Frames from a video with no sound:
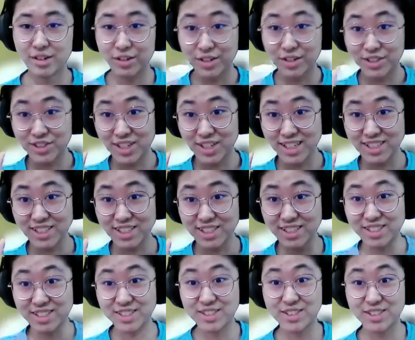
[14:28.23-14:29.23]

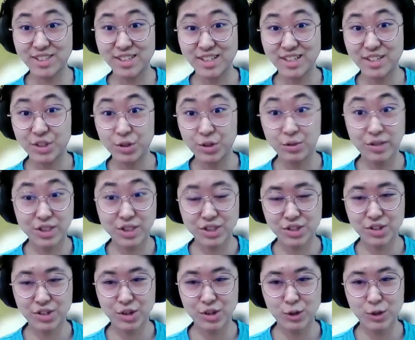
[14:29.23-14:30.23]
Congratulations! You
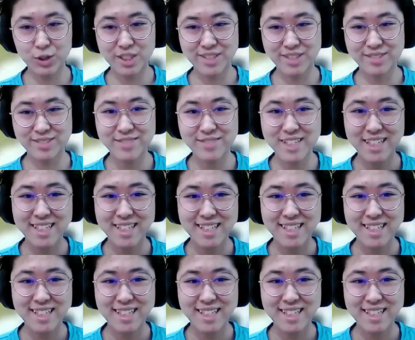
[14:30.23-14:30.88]
reached the conclusion.